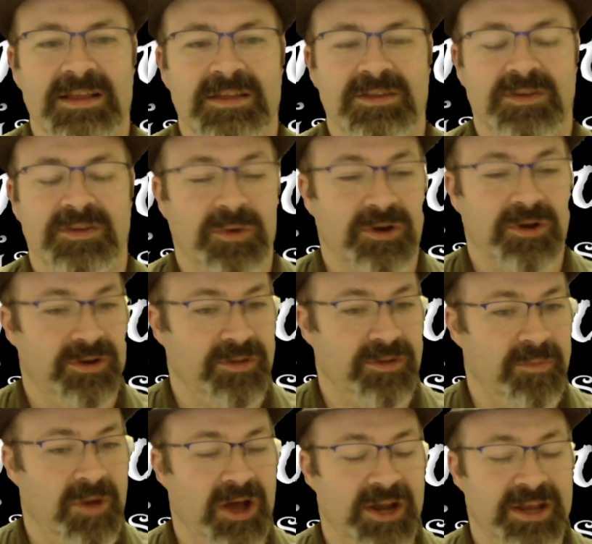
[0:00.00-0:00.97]
To burn the
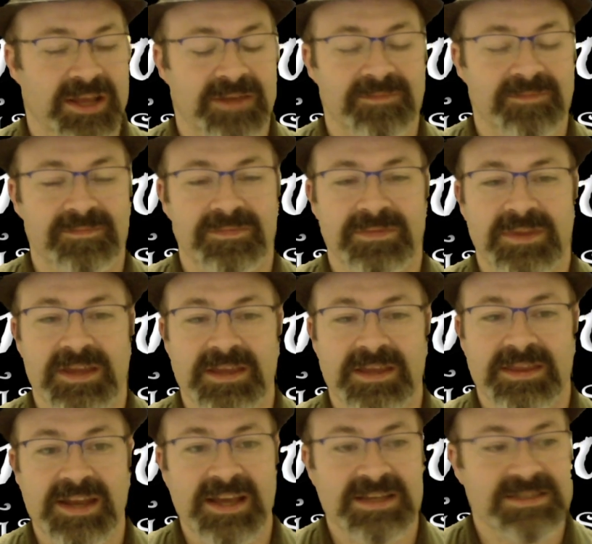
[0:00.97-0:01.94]
body.
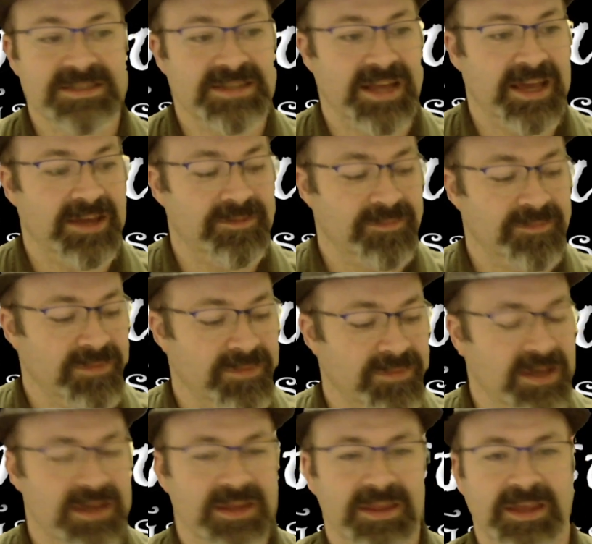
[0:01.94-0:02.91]
The next day,
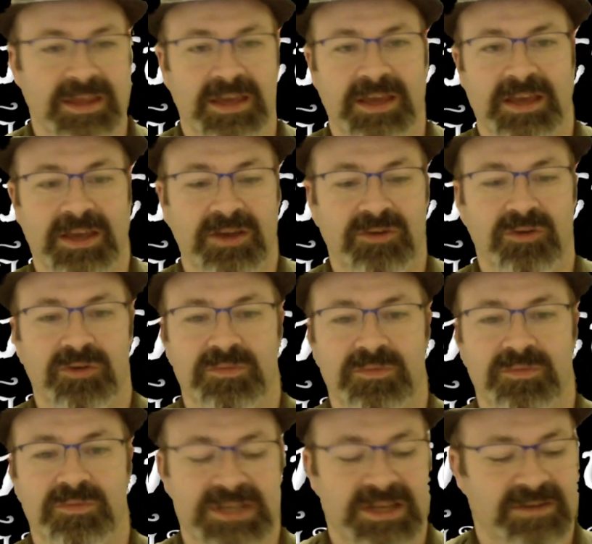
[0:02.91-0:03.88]
the group
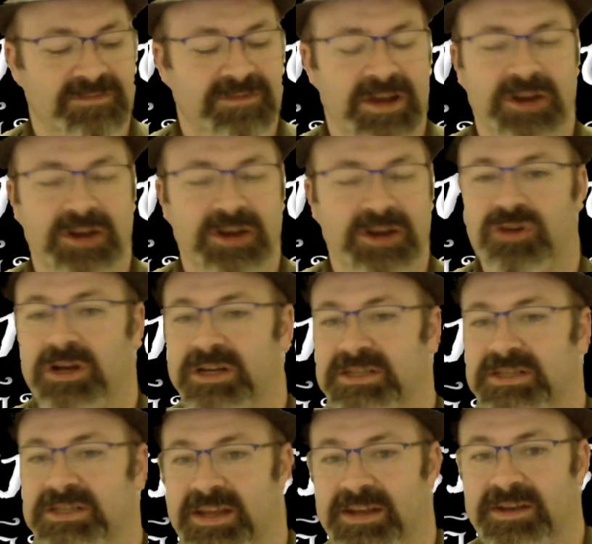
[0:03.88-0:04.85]
seen fire
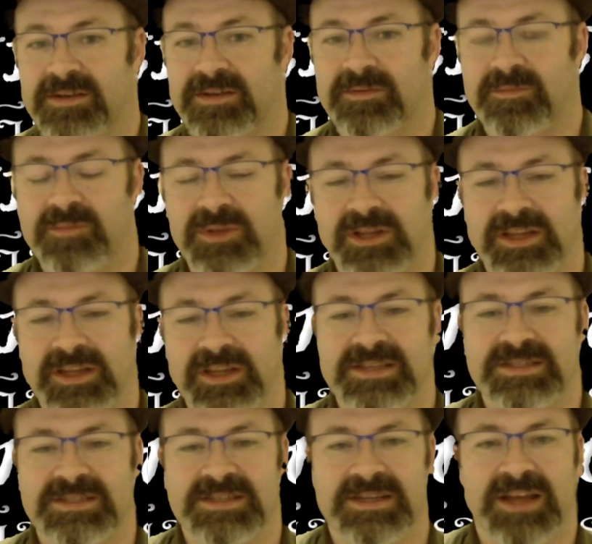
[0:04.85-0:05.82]
trucks and
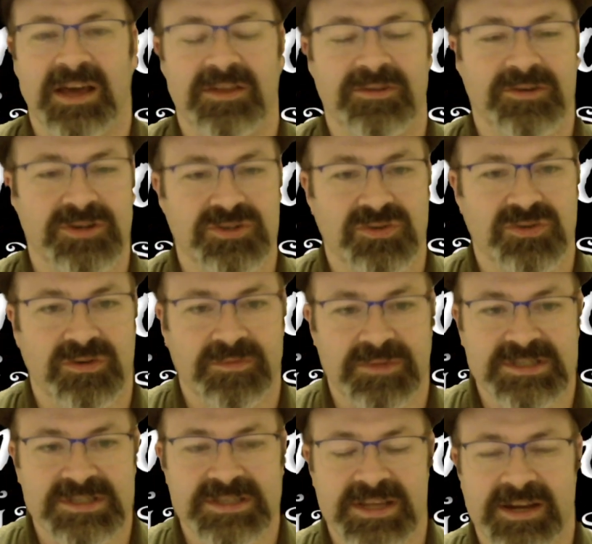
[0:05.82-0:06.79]
police and other
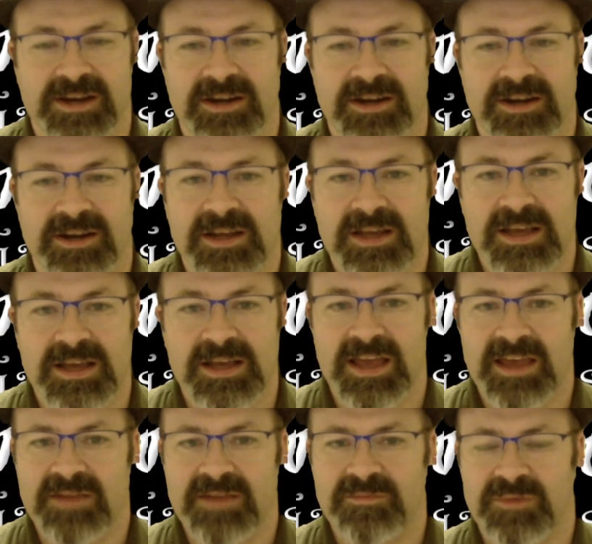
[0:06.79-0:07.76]
assortments there,
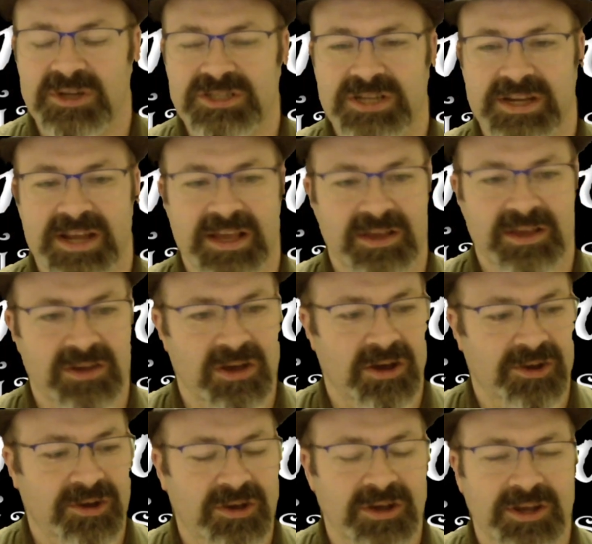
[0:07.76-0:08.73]
and much had
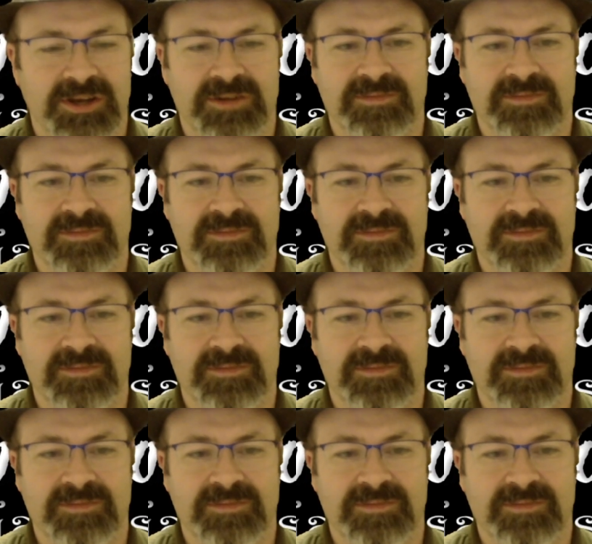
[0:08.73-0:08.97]
gone on.